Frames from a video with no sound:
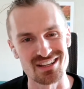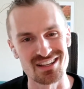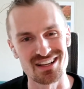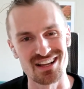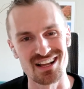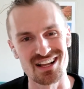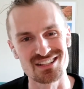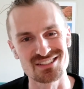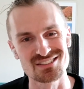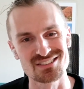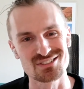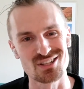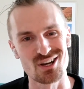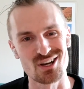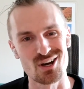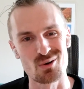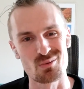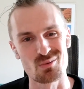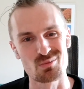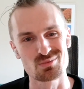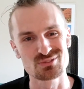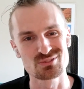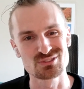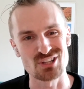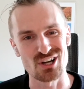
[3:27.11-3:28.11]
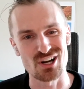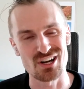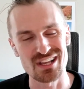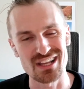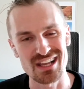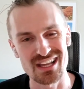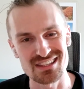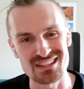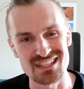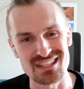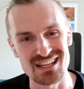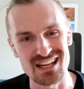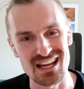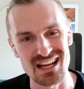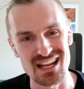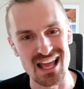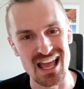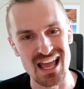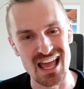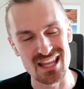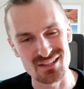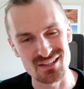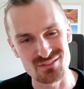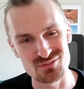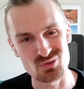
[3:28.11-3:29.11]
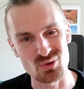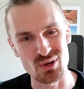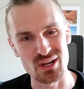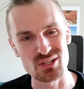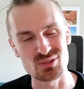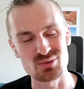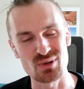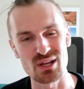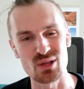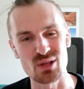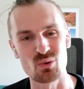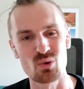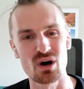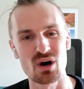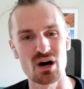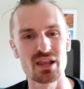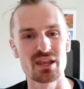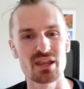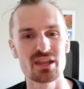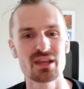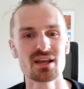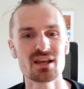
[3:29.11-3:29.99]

and so starting at the kind of end of 2021